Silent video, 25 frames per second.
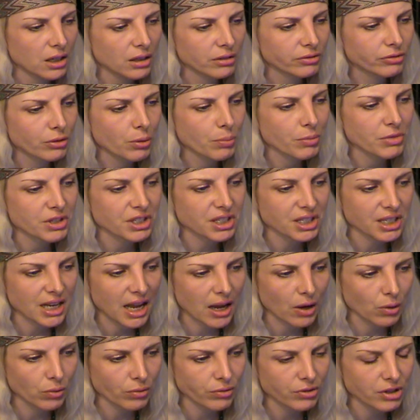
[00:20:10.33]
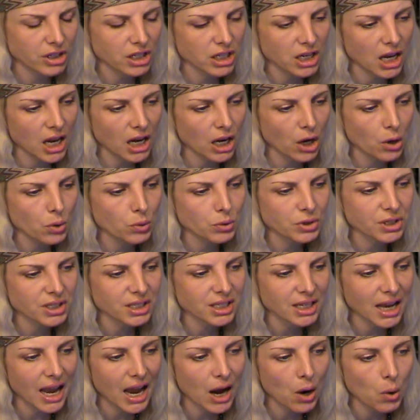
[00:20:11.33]
From the south, the yellow
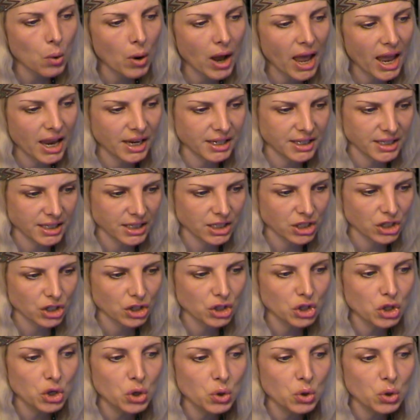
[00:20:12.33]
sow-headed